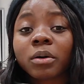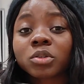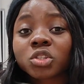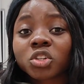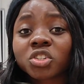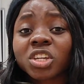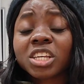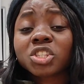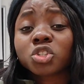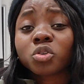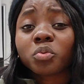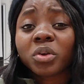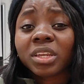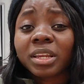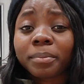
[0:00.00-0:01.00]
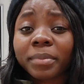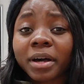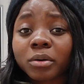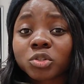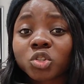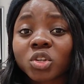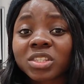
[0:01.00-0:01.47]
I would suggest to read
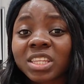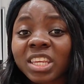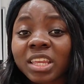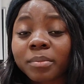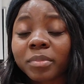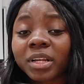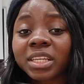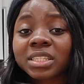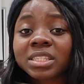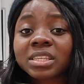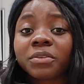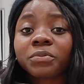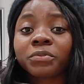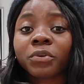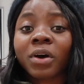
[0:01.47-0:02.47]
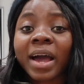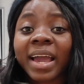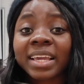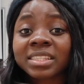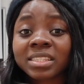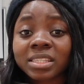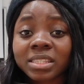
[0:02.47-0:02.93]
about sustainability for
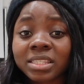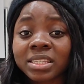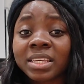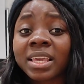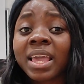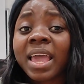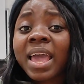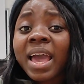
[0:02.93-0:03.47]
ICT